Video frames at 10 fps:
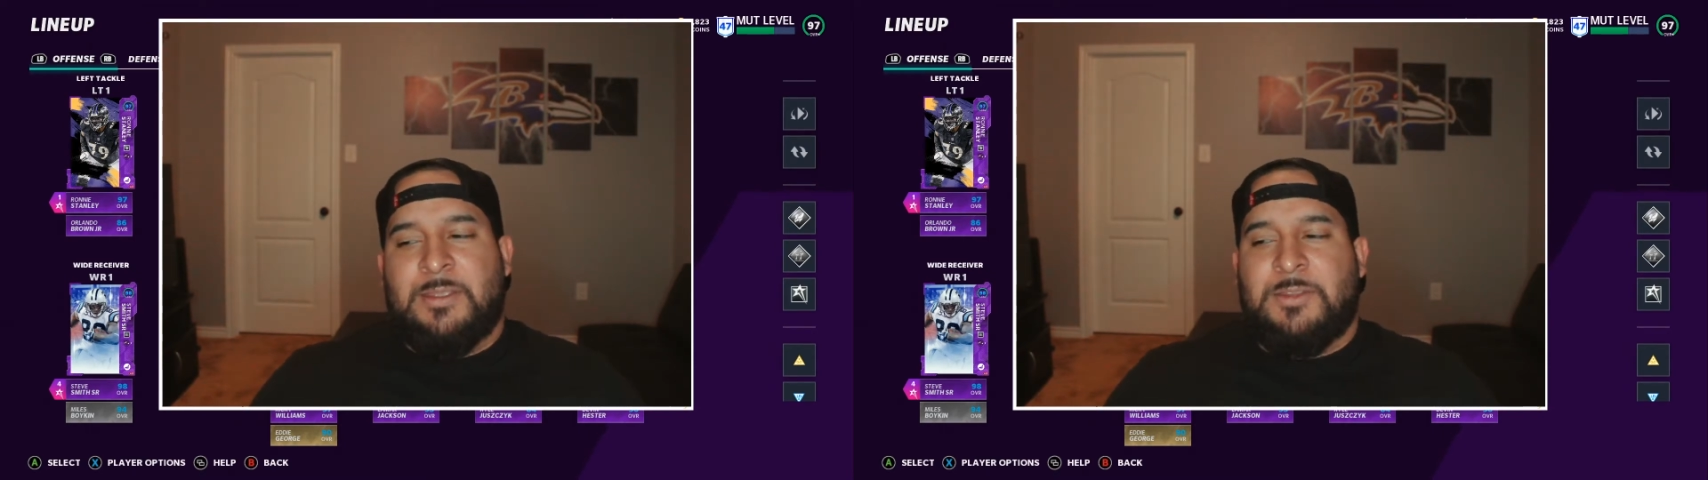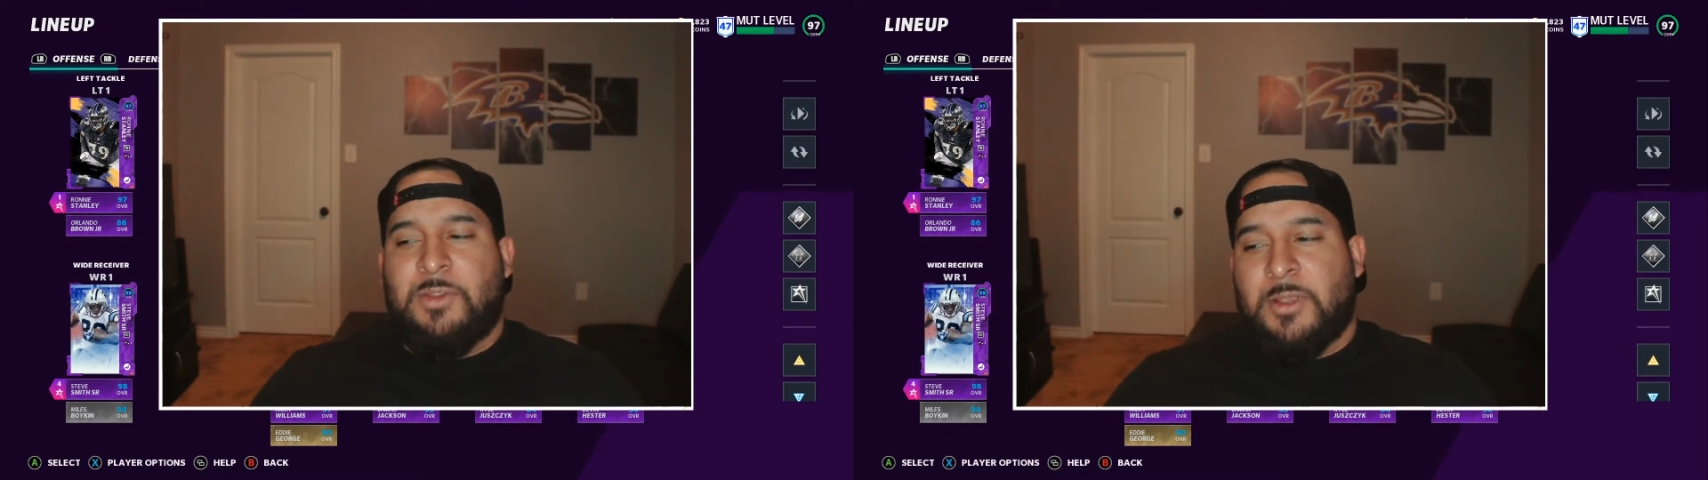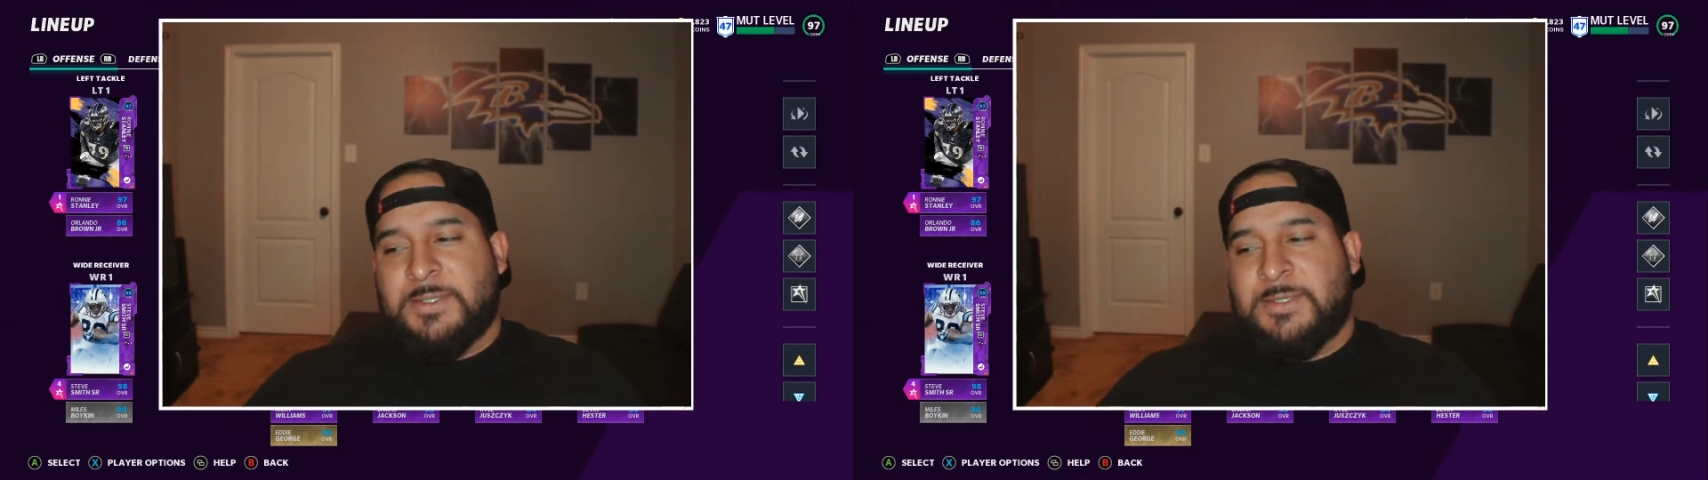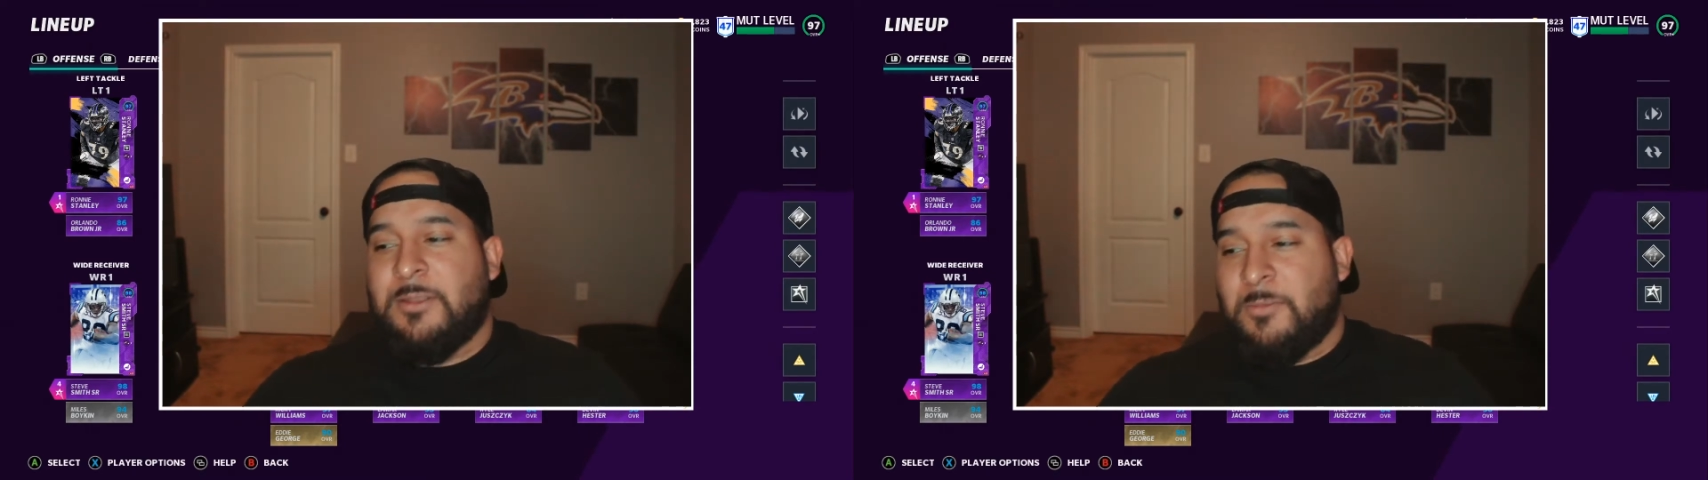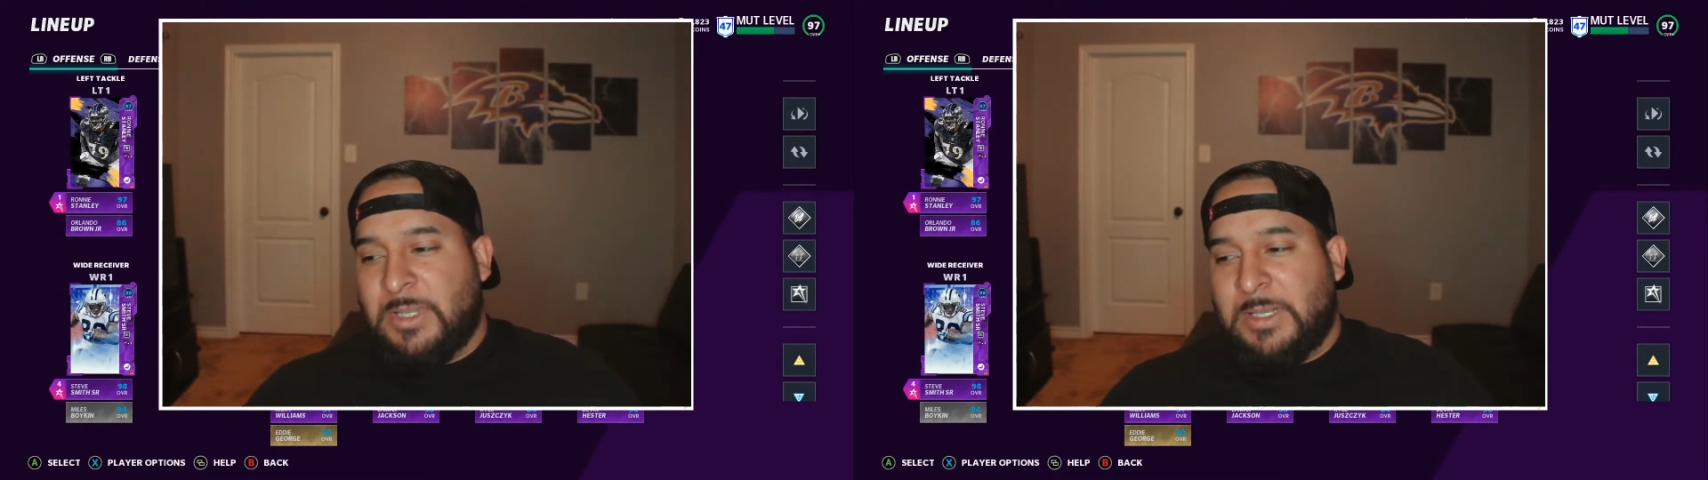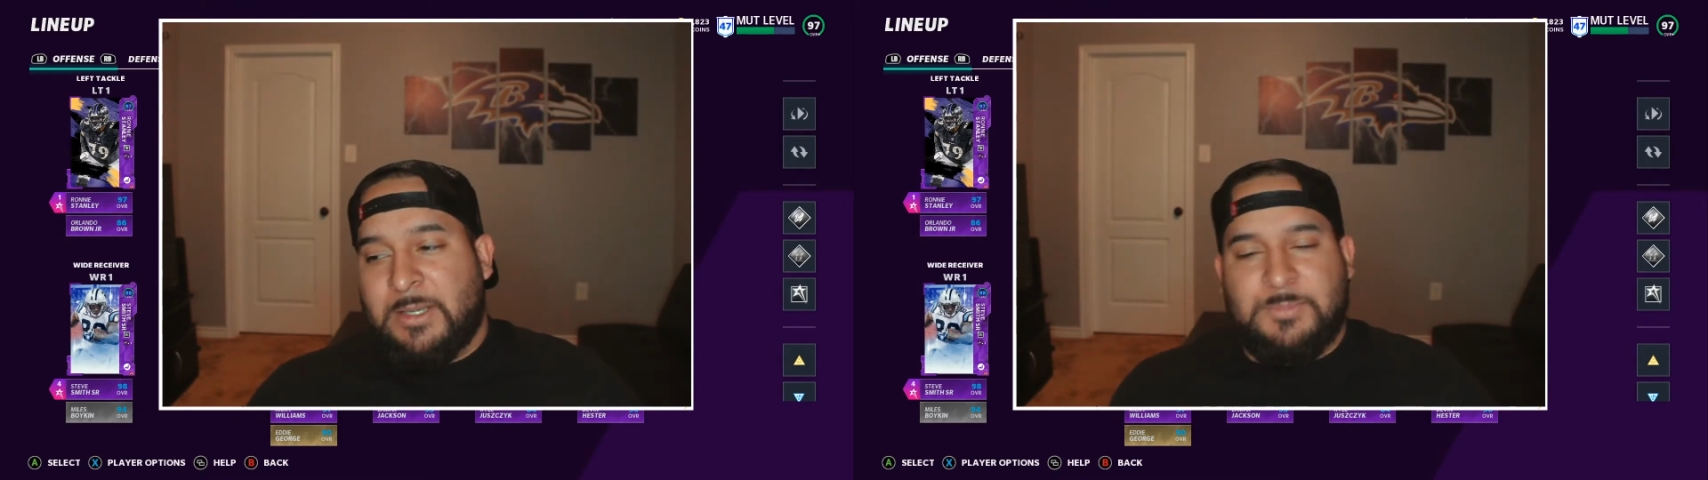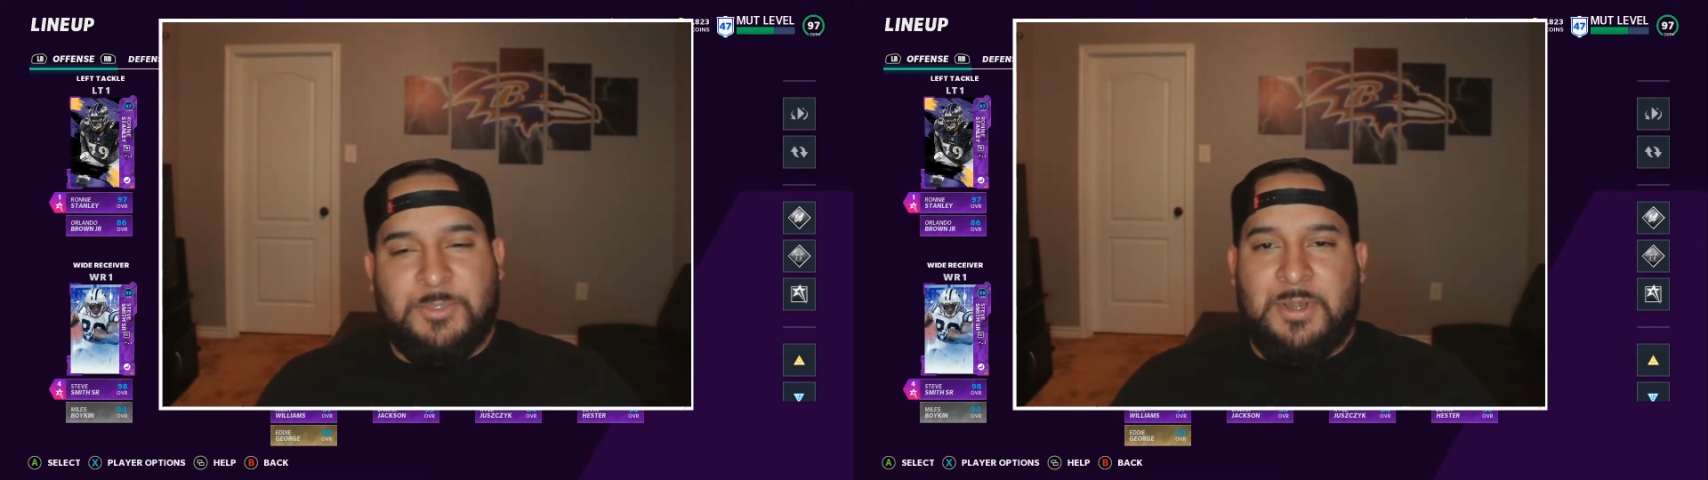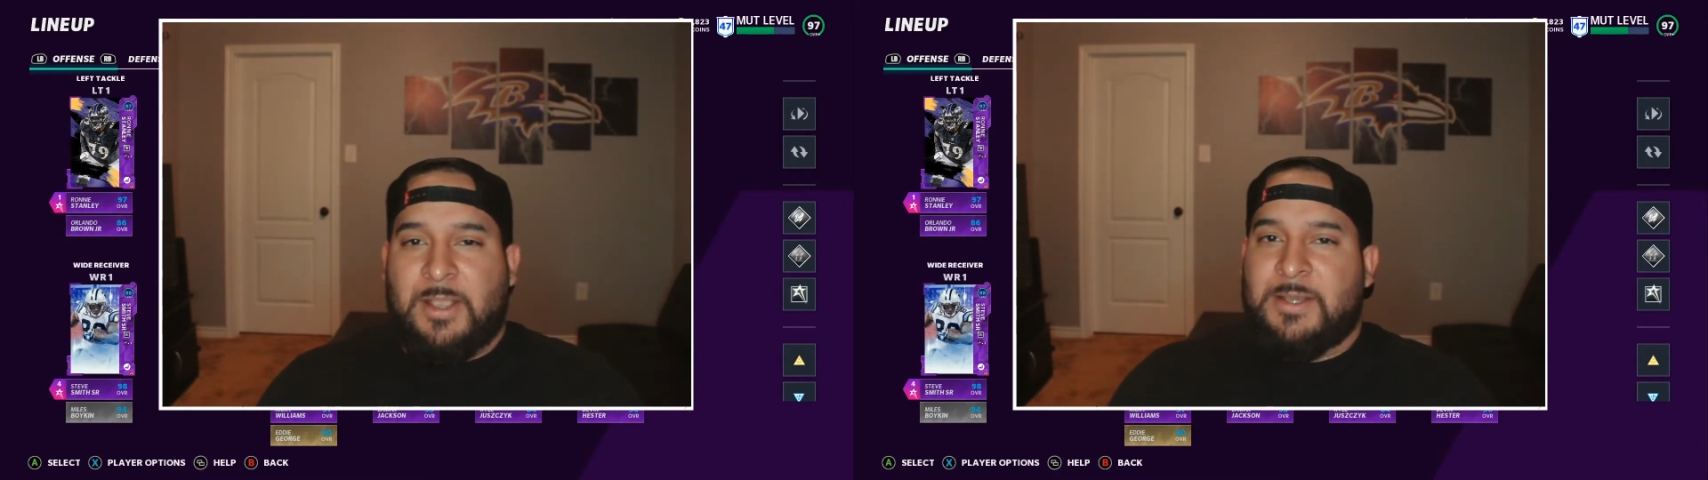you're going to see the abilities, but you're not